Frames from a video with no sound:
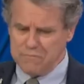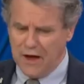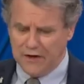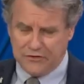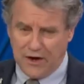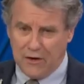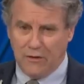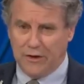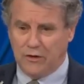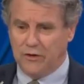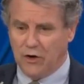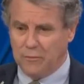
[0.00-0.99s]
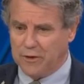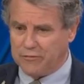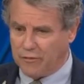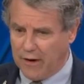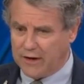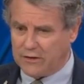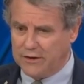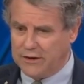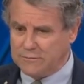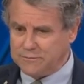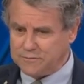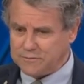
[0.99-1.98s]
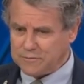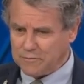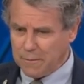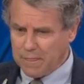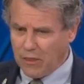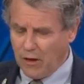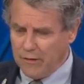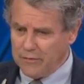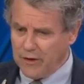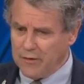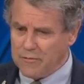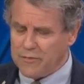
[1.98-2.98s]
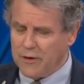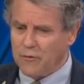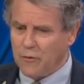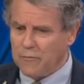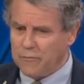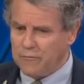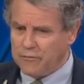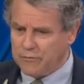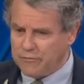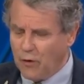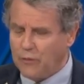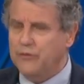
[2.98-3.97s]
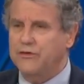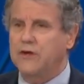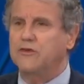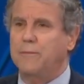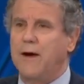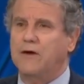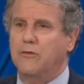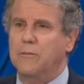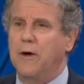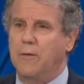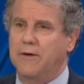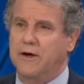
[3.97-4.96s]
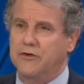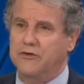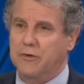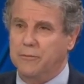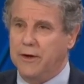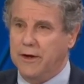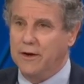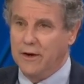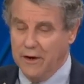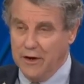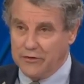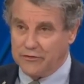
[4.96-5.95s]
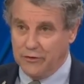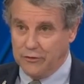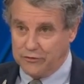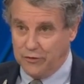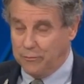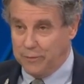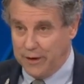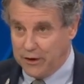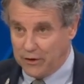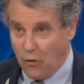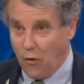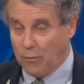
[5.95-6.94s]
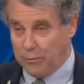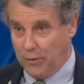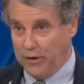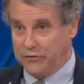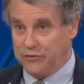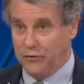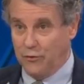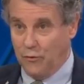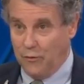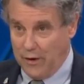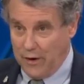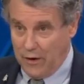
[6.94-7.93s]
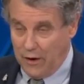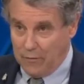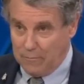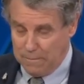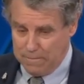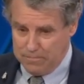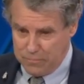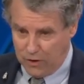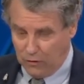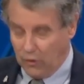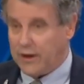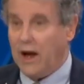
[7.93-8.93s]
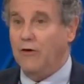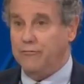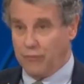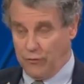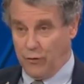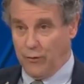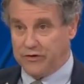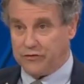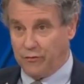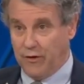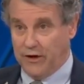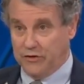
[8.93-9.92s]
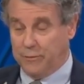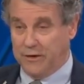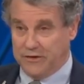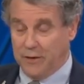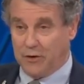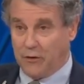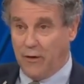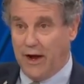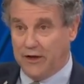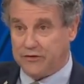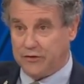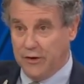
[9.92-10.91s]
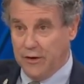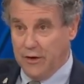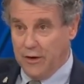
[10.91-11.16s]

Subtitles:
not entirely clear, but frankly, the voters expect Republicans to be corporate, to look out for their rich friends. But Democrats,